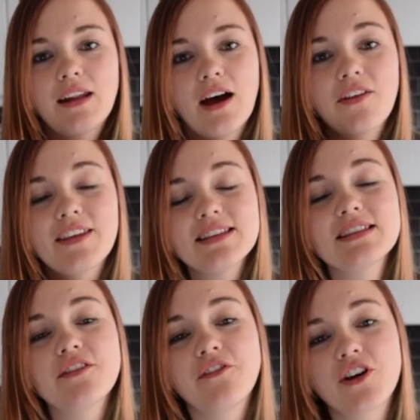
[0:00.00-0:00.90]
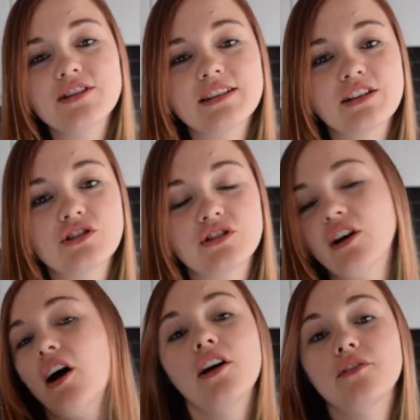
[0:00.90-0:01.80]
Now, this is the first edition
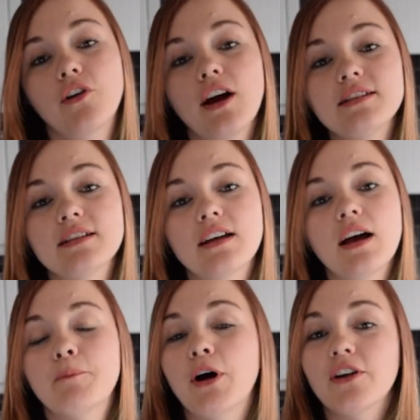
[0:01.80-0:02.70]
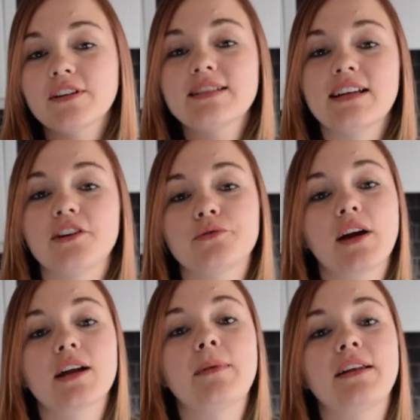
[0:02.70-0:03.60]
that I've read, but honestly, I'd
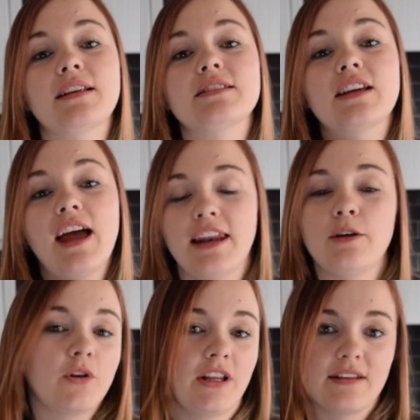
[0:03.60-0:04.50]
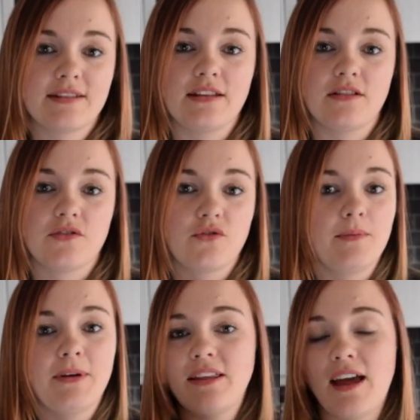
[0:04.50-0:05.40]
recommend it to anyone in this
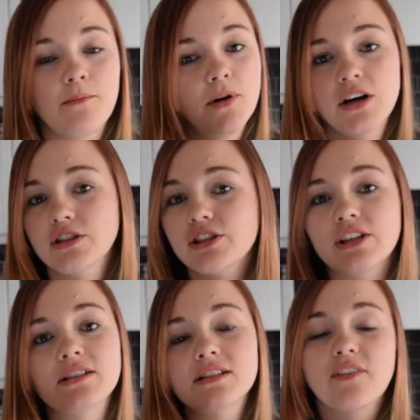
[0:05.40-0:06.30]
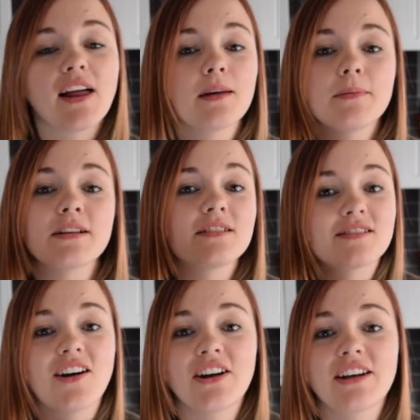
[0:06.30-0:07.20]
industry, be they merchant, developer,
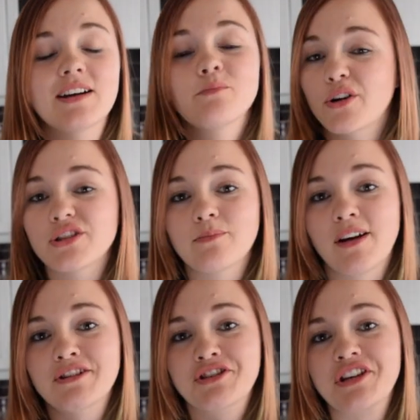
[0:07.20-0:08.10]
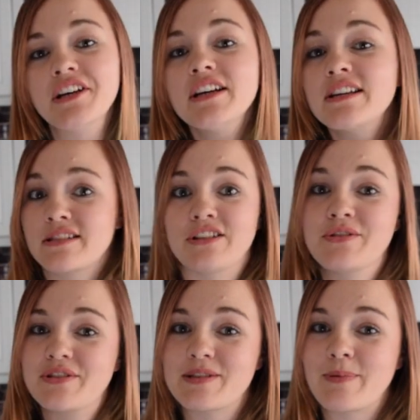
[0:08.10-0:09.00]
designer, project manager,
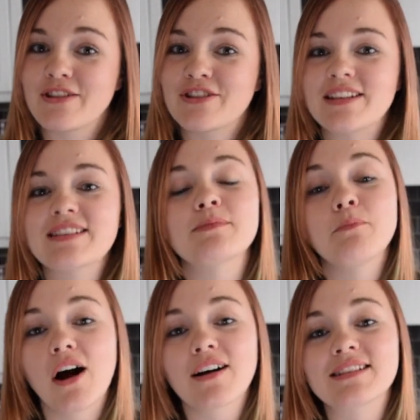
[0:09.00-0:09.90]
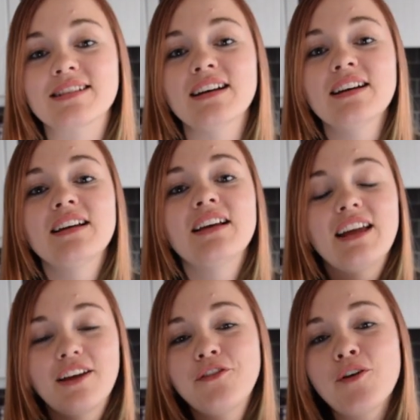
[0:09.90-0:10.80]
solution specialist, marketer.
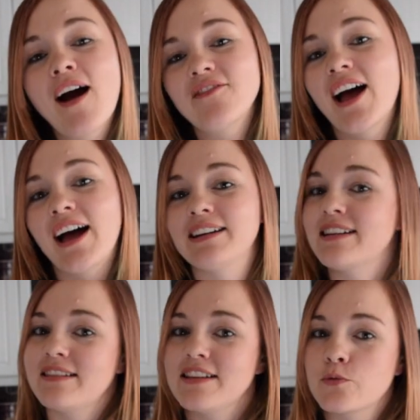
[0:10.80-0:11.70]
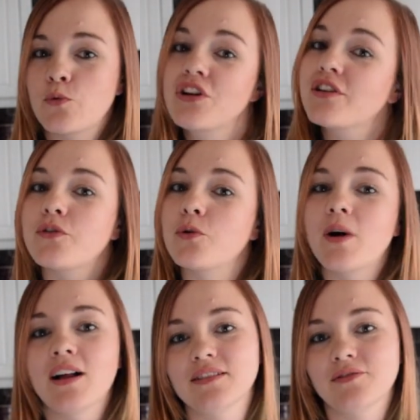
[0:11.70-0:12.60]
If you have a hand in this wonderful
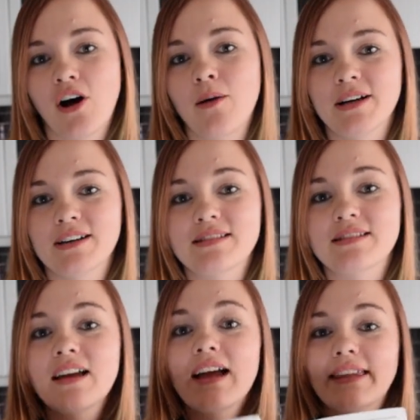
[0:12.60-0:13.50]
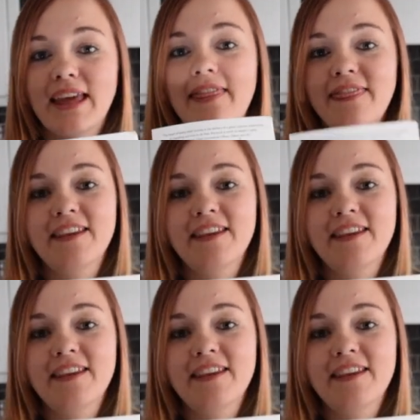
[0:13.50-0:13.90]
world of commerce, get